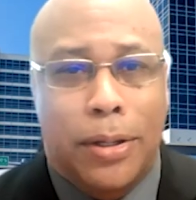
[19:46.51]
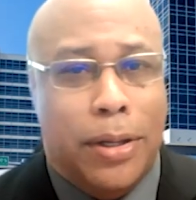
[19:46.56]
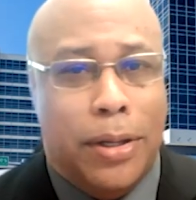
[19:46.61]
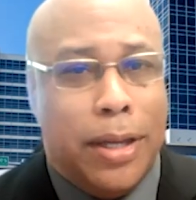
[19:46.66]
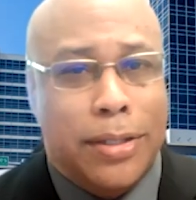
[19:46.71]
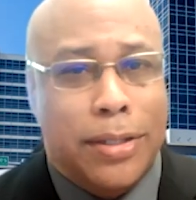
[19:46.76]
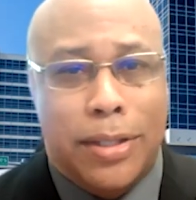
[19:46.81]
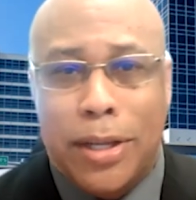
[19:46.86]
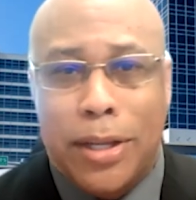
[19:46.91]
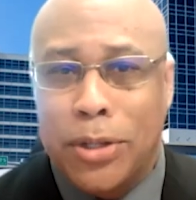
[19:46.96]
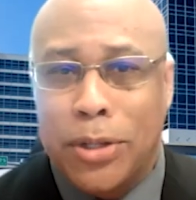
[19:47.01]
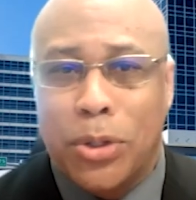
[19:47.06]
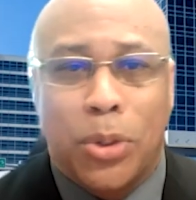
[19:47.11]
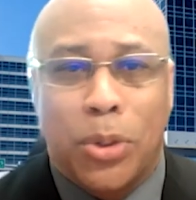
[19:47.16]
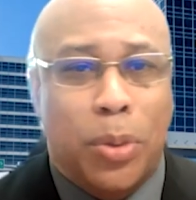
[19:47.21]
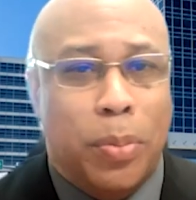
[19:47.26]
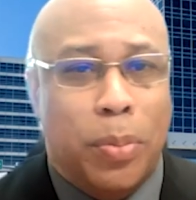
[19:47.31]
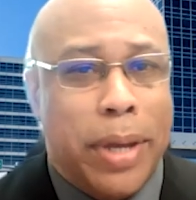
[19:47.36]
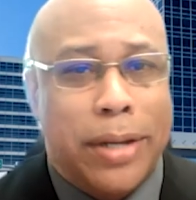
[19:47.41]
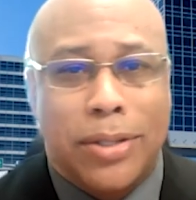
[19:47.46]
As
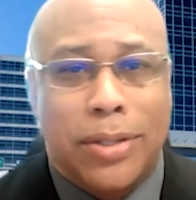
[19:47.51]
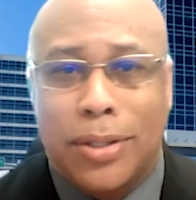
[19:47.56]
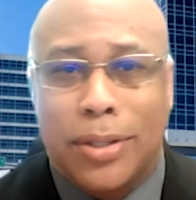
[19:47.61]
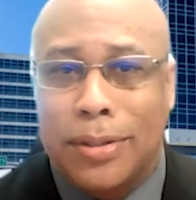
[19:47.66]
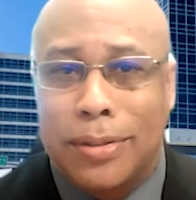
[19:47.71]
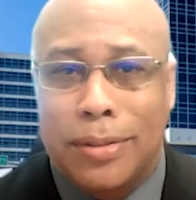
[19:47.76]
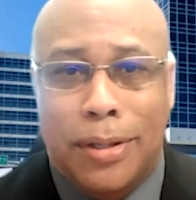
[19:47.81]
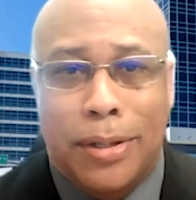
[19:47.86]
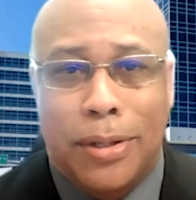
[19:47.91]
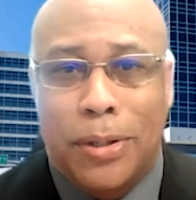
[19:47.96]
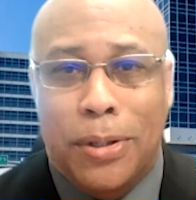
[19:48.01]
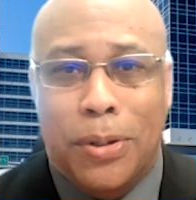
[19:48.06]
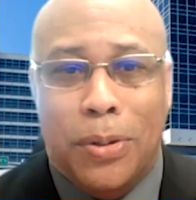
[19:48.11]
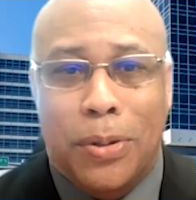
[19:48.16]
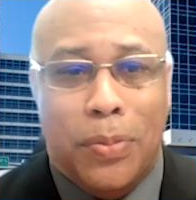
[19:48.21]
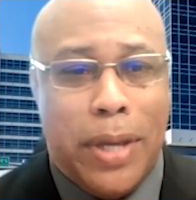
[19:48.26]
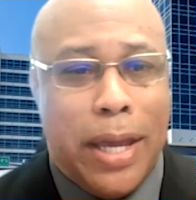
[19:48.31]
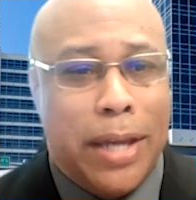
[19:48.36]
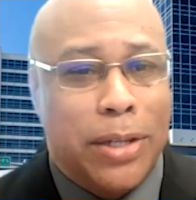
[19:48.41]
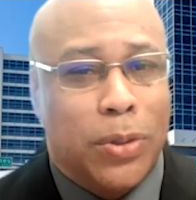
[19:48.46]
internal medicine,
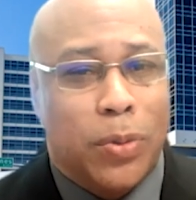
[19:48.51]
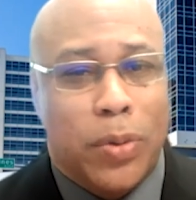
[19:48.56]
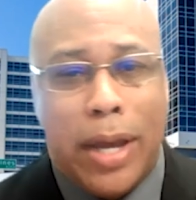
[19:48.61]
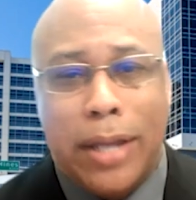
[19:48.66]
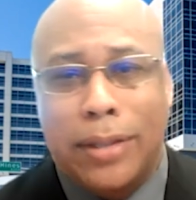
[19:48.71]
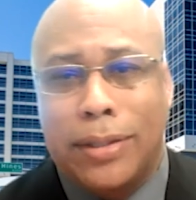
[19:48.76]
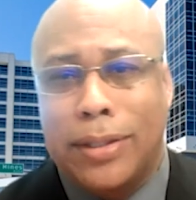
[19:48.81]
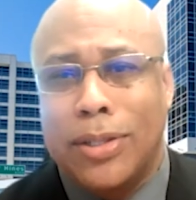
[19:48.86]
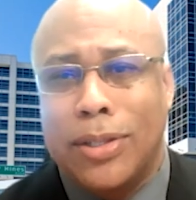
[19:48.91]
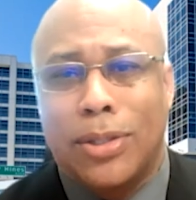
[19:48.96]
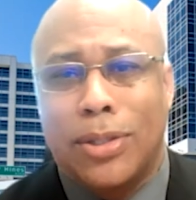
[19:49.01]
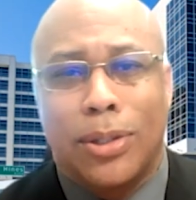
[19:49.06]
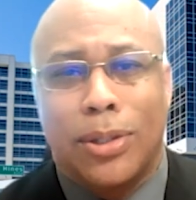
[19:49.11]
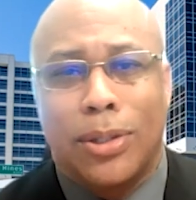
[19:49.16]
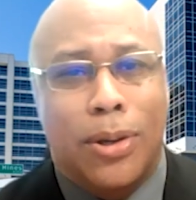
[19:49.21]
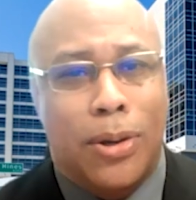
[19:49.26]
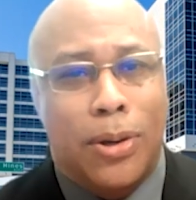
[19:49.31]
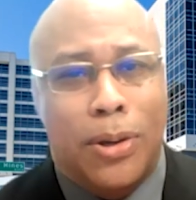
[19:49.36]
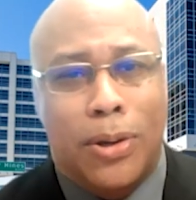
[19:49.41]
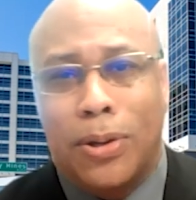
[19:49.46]
we had to write these
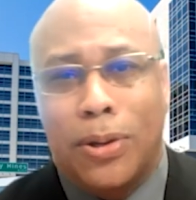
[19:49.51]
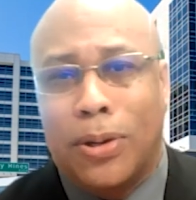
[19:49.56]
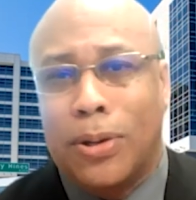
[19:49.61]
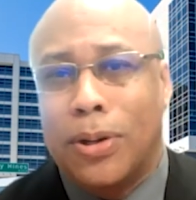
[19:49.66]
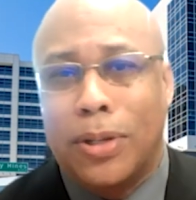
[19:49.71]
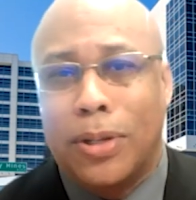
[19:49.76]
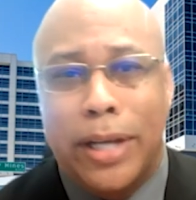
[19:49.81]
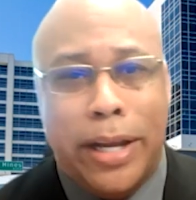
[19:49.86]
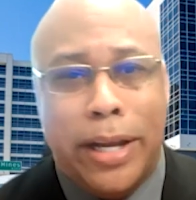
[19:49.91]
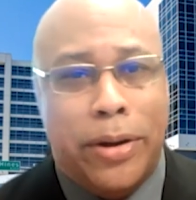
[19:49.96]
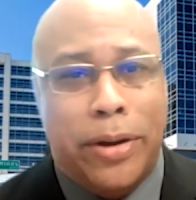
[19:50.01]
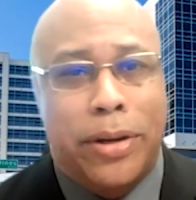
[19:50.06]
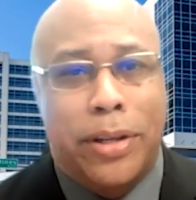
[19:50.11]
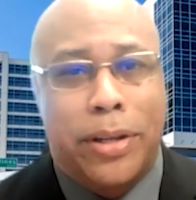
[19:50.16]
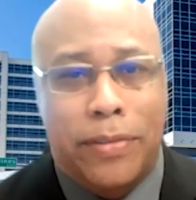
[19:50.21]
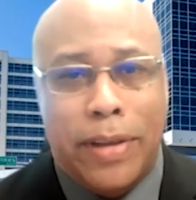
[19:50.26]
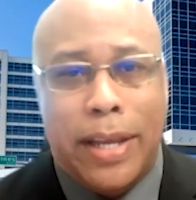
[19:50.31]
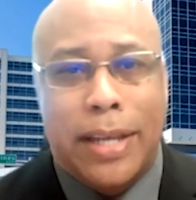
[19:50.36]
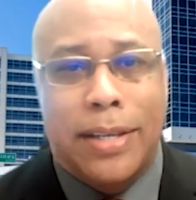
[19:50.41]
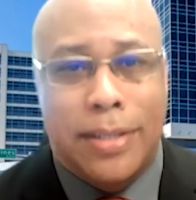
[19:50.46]
long
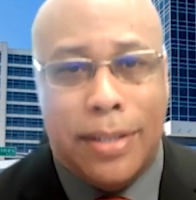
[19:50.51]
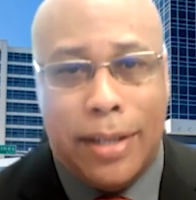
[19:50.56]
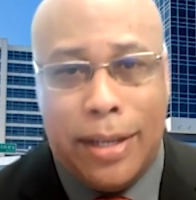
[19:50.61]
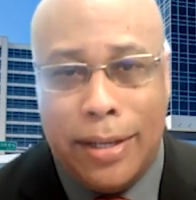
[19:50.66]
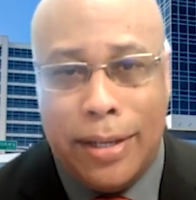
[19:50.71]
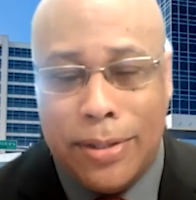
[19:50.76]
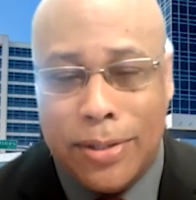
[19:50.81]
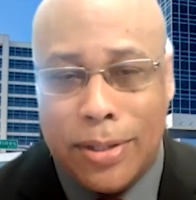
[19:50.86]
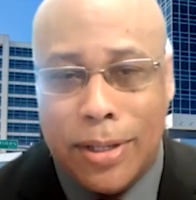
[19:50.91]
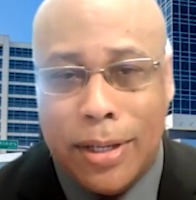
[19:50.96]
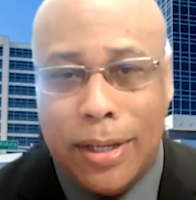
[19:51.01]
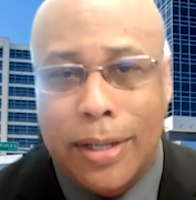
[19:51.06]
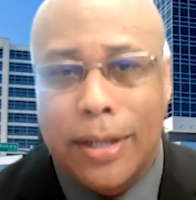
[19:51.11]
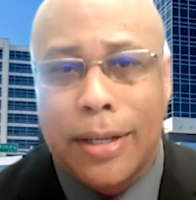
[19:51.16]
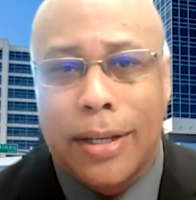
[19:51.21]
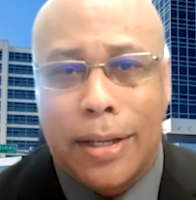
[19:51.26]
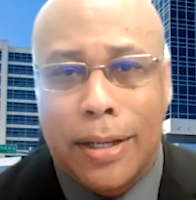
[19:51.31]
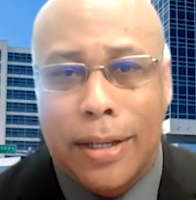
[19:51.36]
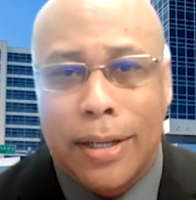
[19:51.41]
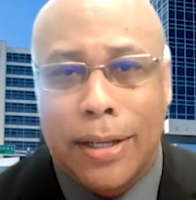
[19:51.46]
narrative essays,
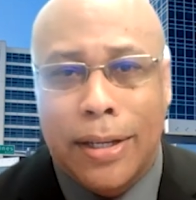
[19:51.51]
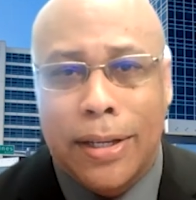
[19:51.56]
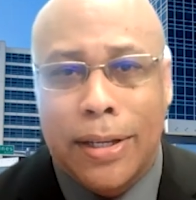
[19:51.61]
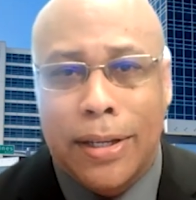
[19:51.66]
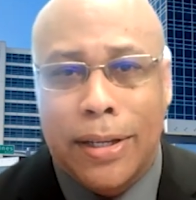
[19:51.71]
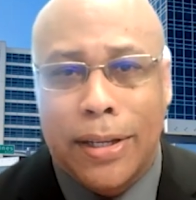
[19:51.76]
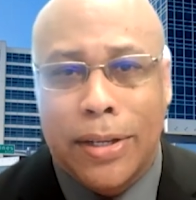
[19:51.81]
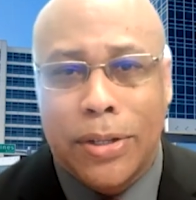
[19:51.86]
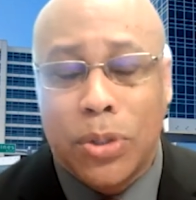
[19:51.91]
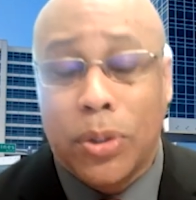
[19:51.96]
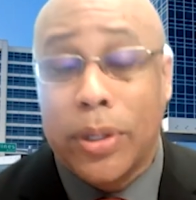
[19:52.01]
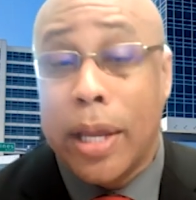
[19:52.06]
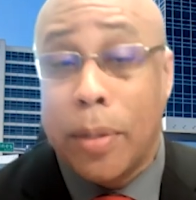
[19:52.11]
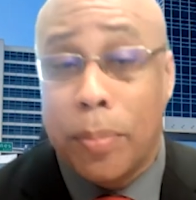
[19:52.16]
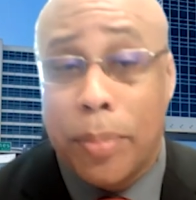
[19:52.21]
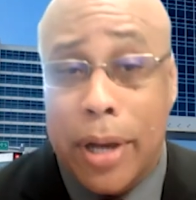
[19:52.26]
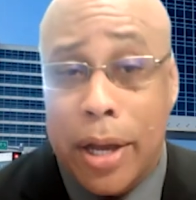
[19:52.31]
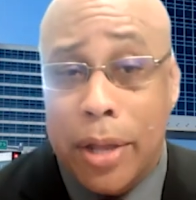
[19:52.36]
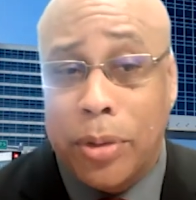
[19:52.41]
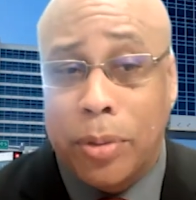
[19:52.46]
so
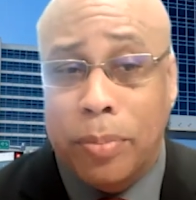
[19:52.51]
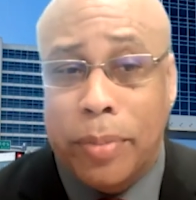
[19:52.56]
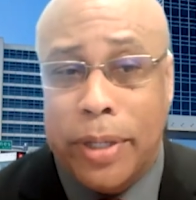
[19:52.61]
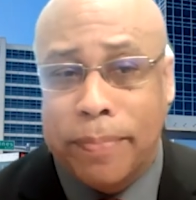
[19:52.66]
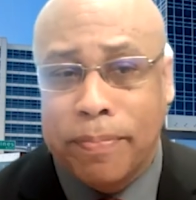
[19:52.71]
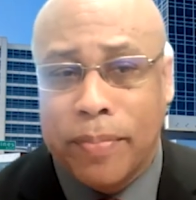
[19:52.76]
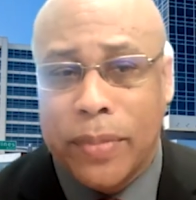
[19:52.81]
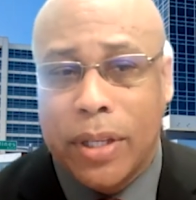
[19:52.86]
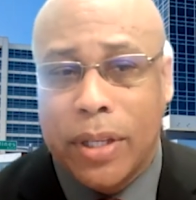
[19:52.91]
that bothered me.